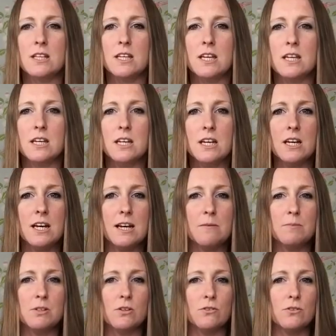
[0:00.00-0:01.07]
that
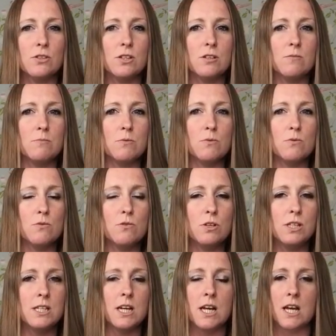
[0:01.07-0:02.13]
clips onto the
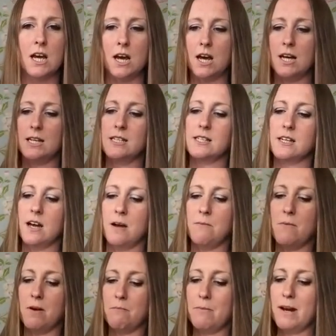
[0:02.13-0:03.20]
board and
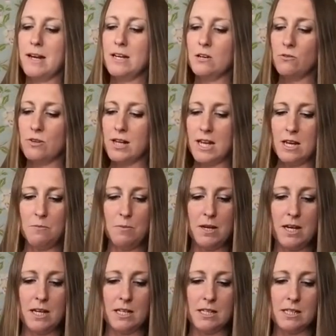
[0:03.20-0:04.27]
um, I'm planning on
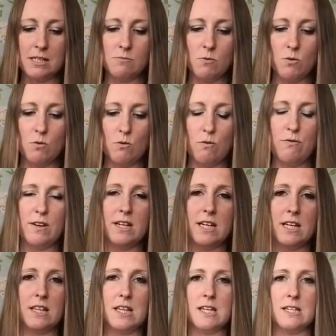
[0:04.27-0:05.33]
keeping small
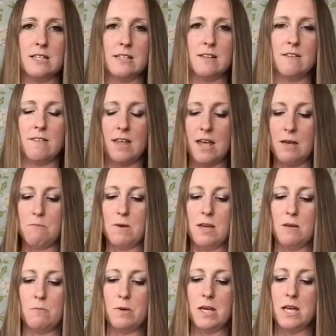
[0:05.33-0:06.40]
fiddly things in there
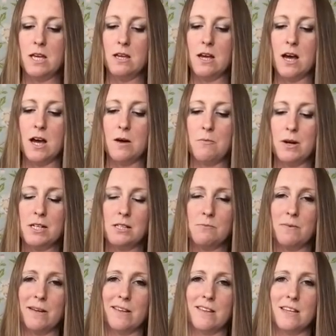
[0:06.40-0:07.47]
maybe uh, perhaps
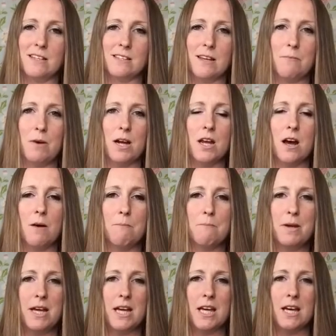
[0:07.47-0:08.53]
my, things like my
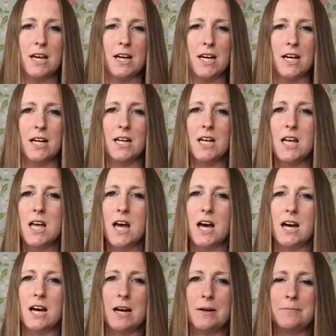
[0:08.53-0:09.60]
unpicker
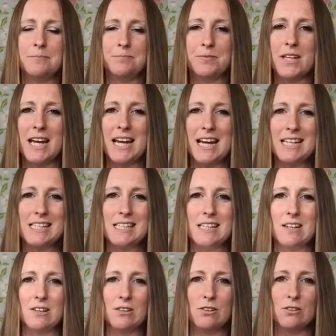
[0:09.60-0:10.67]
um,
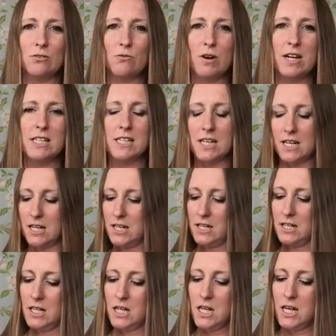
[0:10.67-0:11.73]
elastic
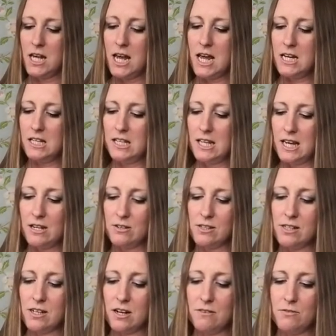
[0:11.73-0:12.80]
threader anything else
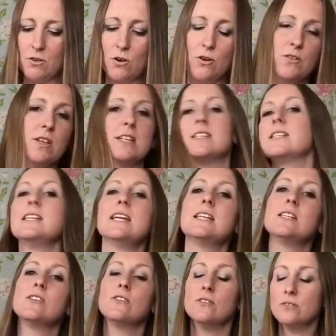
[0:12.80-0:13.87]
that I've got that's
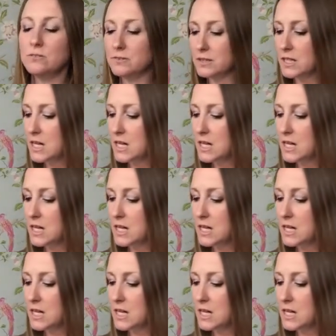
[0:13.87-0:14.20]
little